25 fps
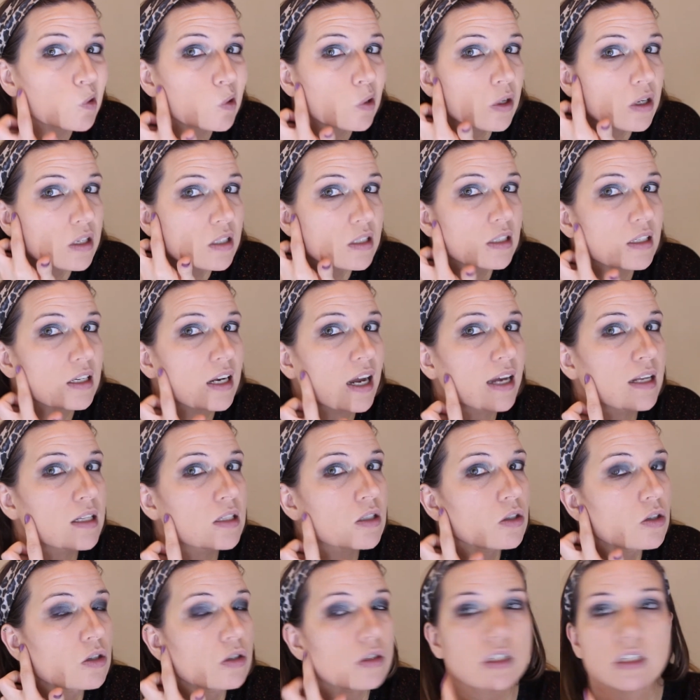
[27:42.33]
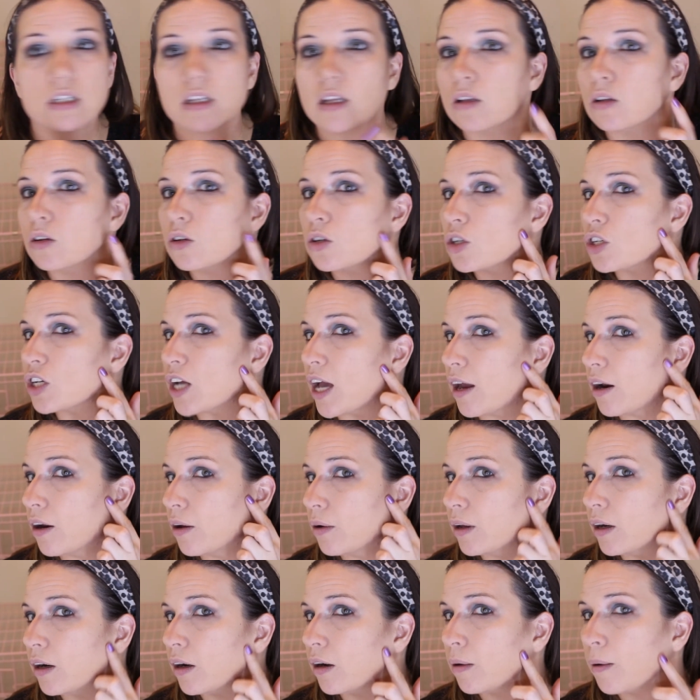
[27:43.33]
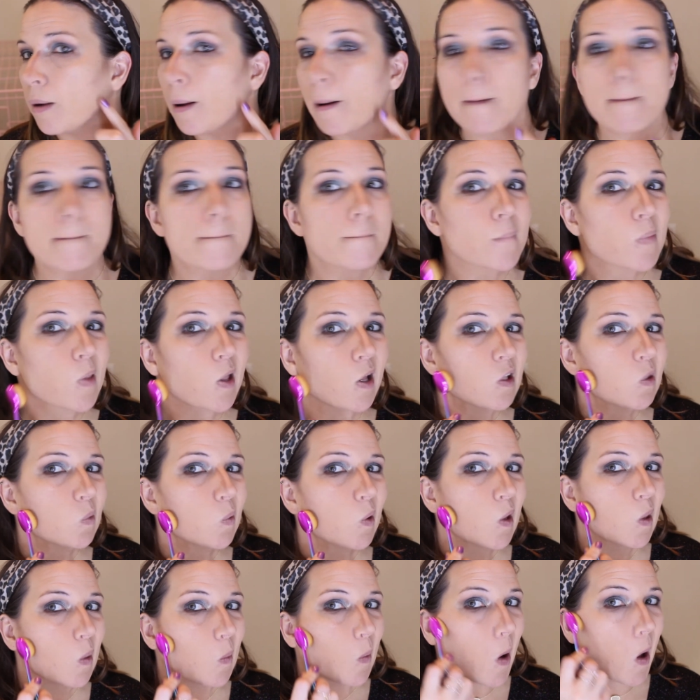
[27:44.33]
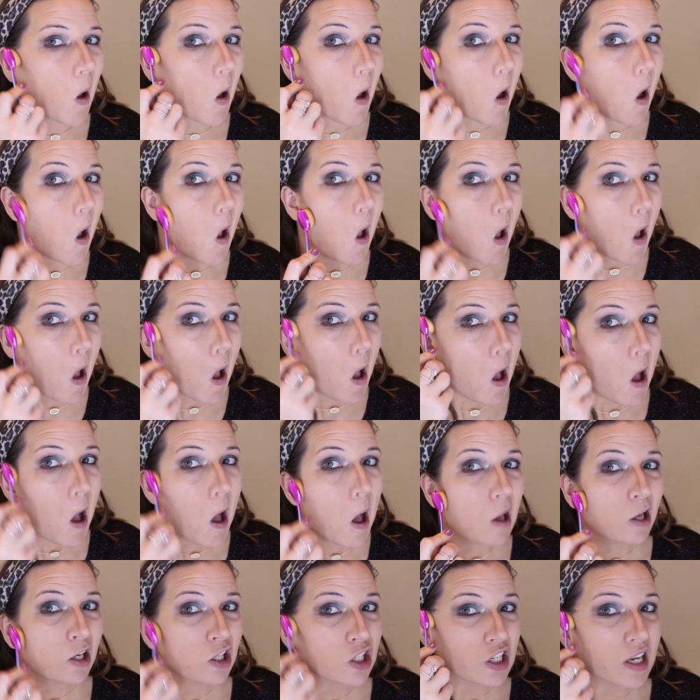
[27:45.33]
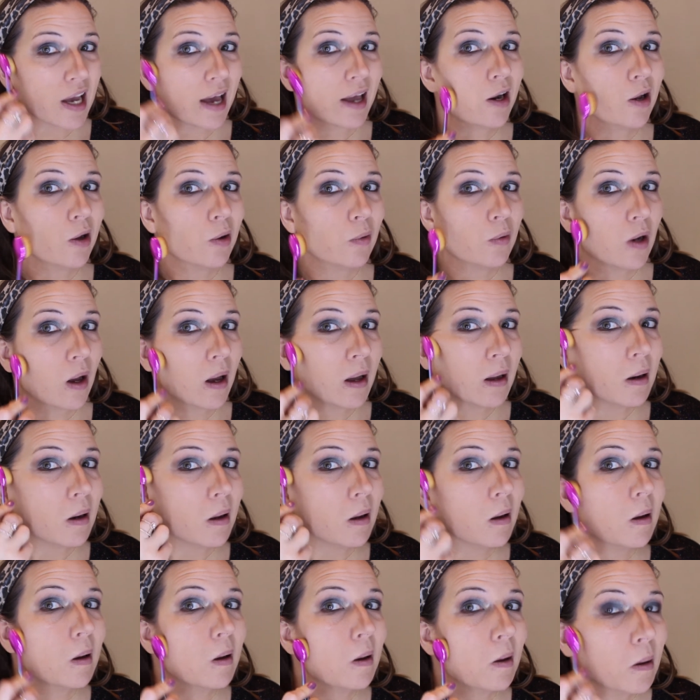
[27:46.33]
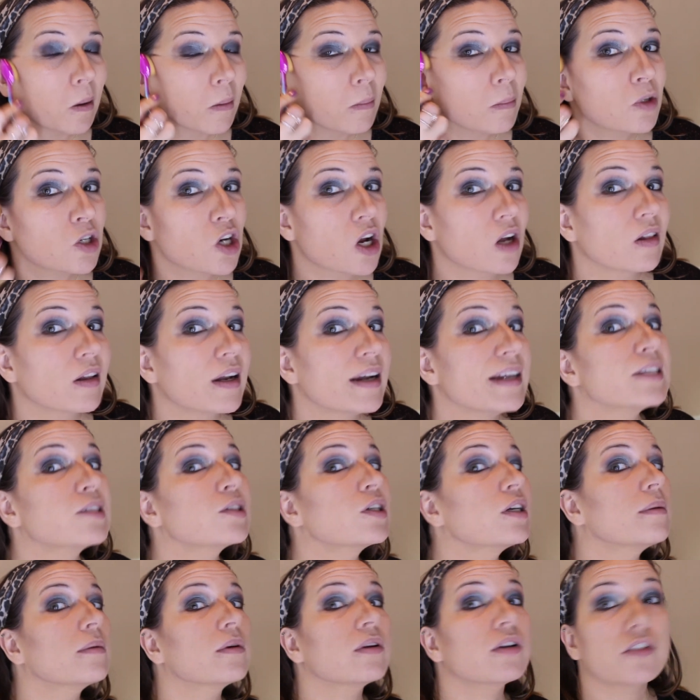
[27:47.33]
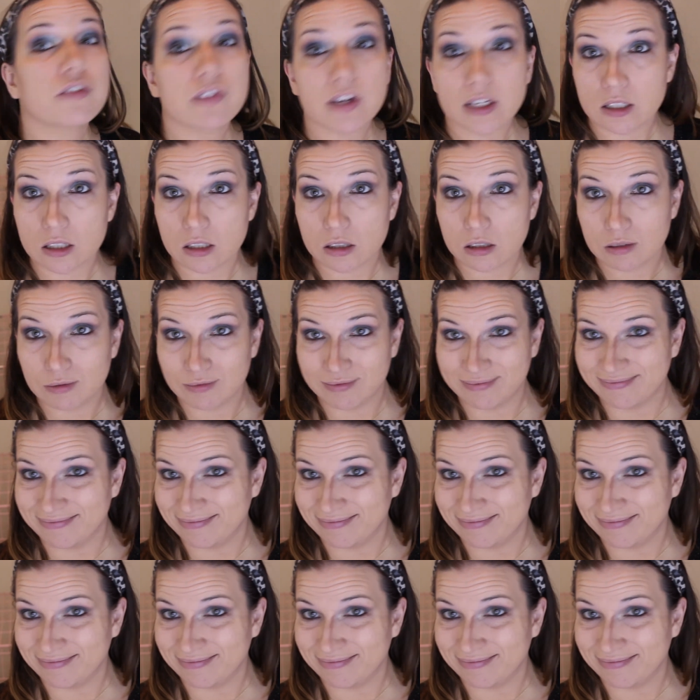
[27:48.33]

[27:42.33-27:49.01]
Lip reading: here's a nice little, see that little shadow here? That's what you want. A shadow, not chocolate ice cream on your face.